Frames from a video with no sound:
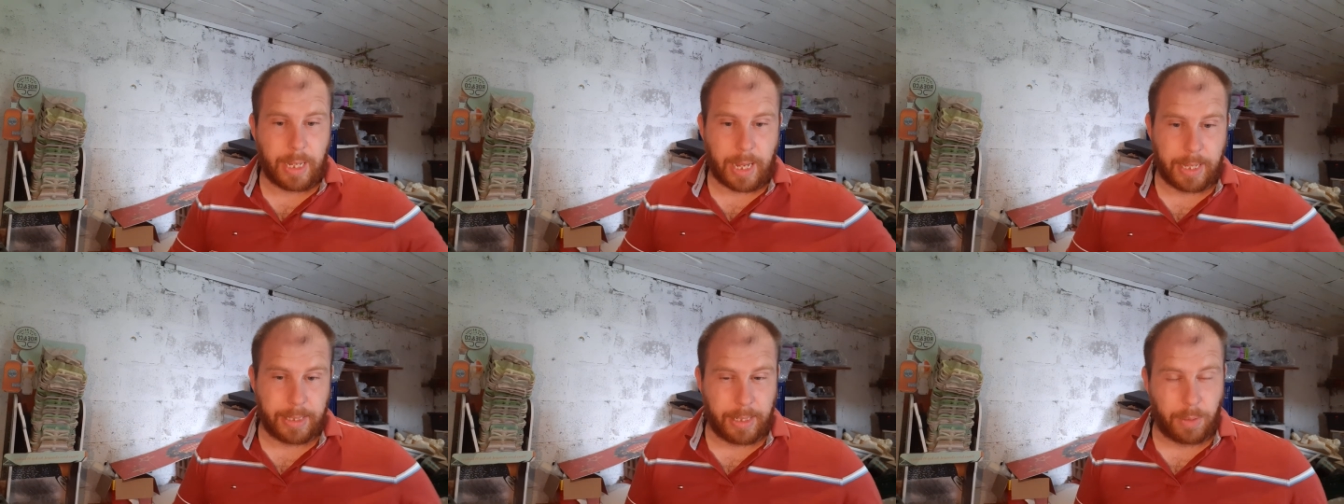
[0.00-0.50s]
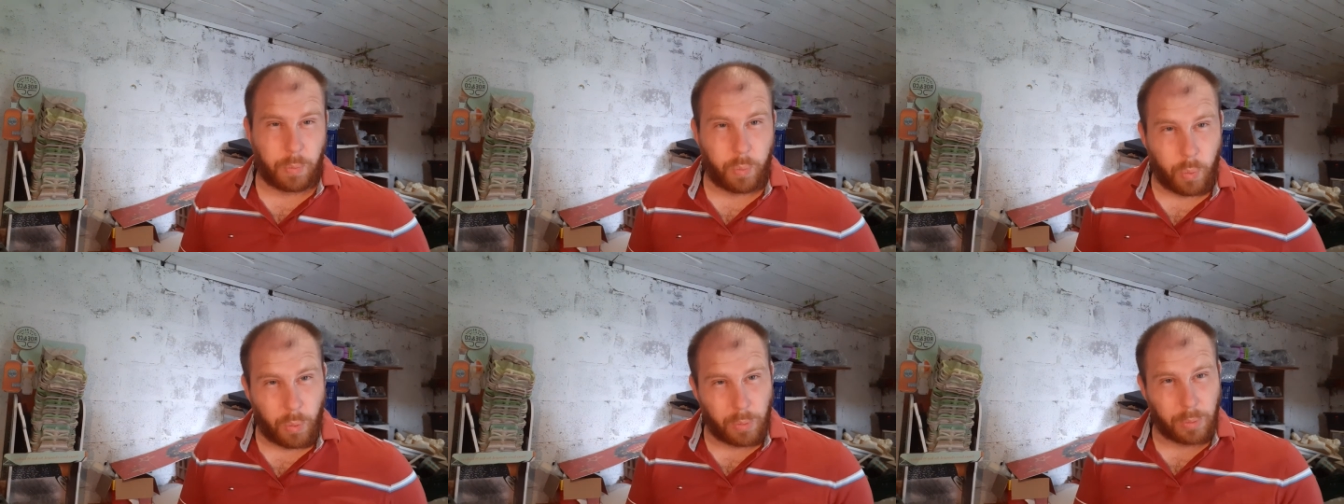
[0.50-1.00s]
and then a
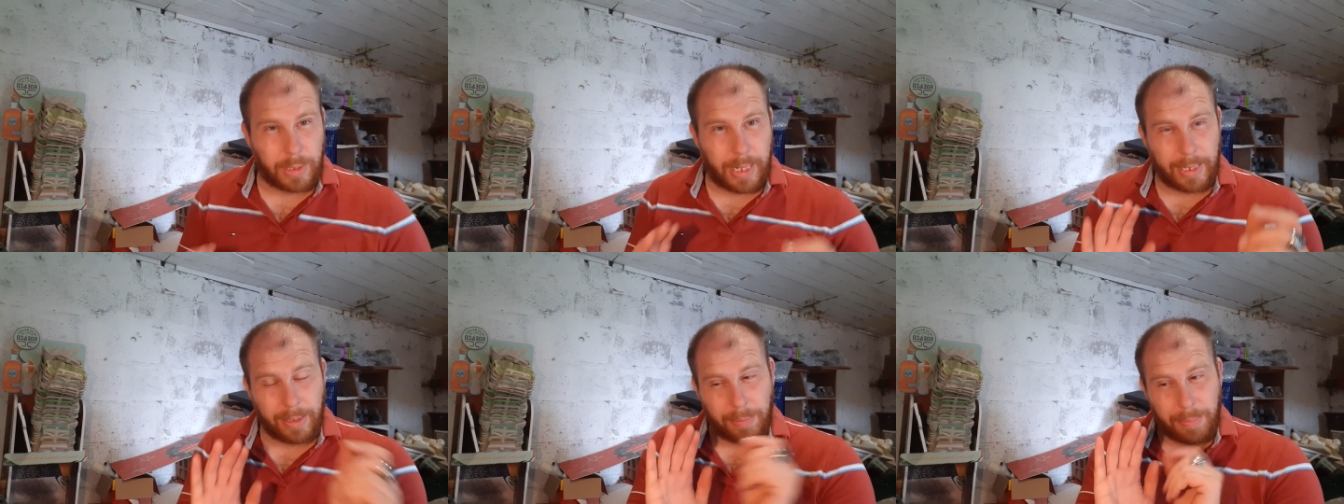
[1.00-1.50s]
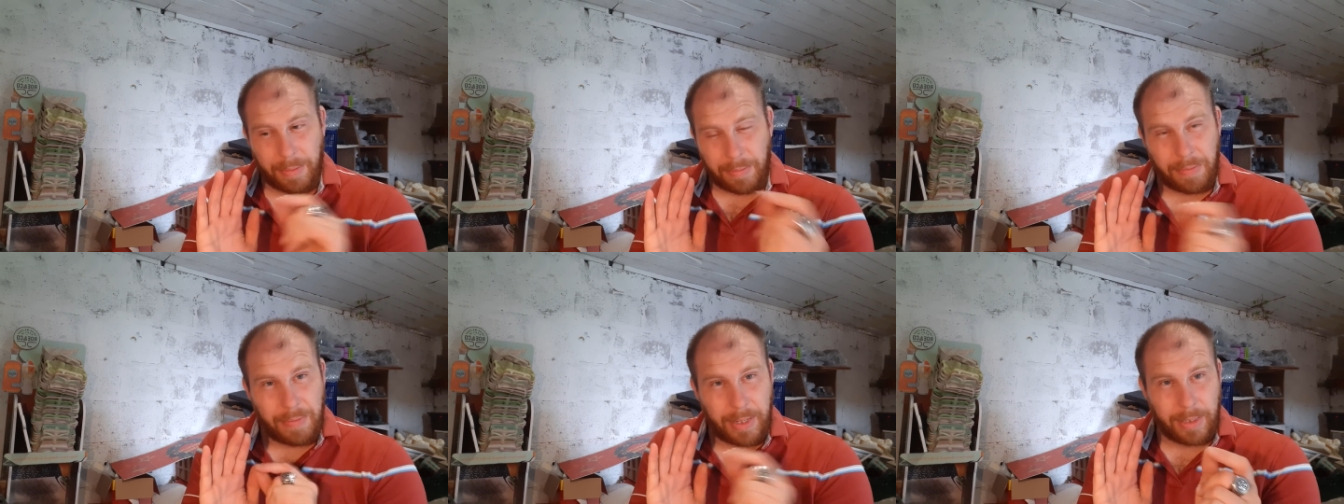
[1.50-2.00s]
walk down a bit of a
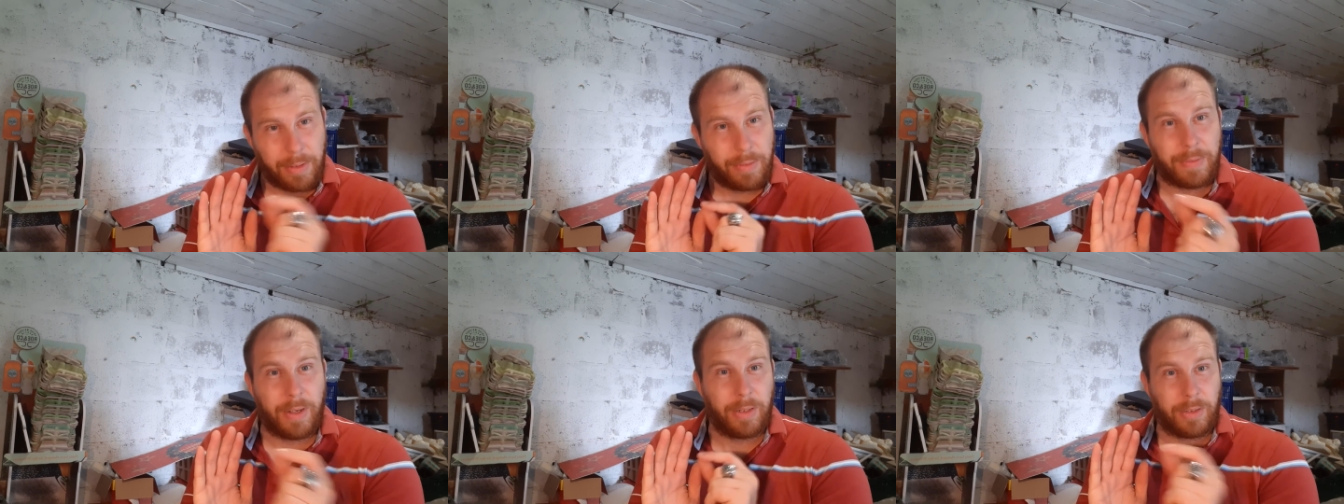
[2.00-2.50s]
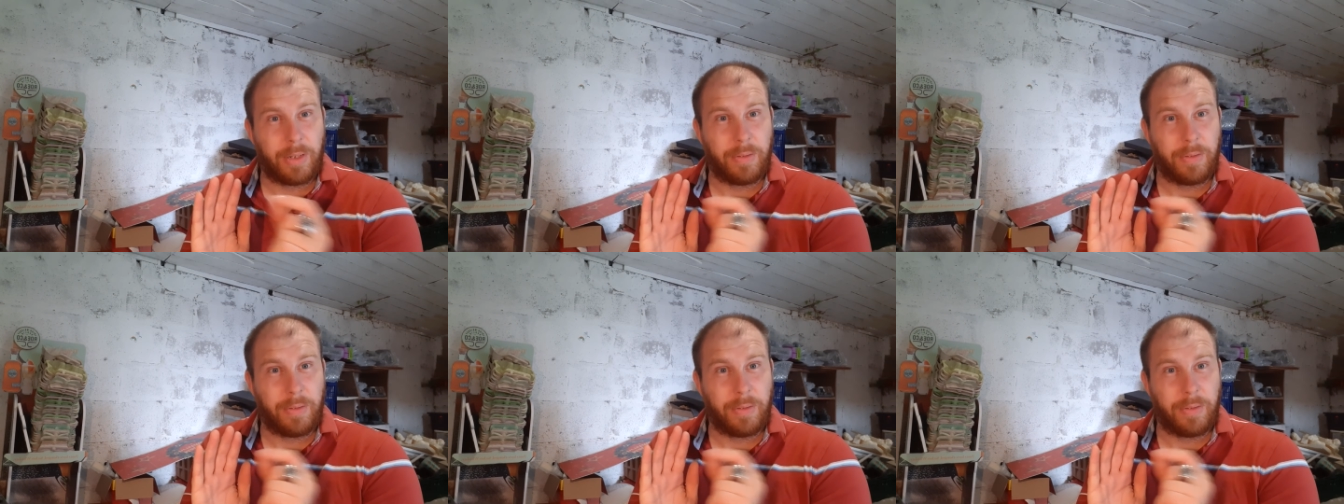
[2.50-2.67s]
thin fourth